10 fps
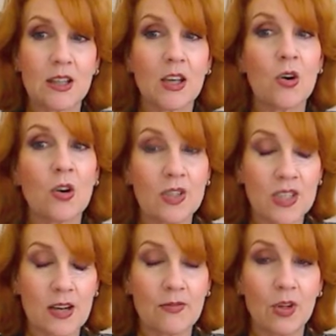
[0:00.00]
There are
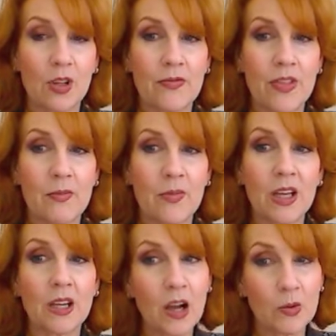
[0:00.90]
several of them,
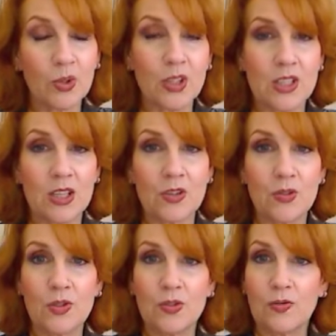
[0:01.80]
and I will continue
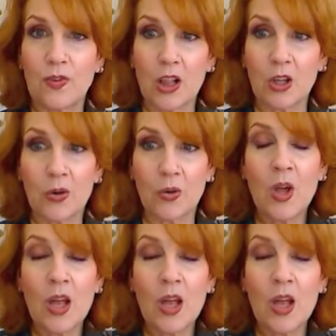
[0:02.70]
to follow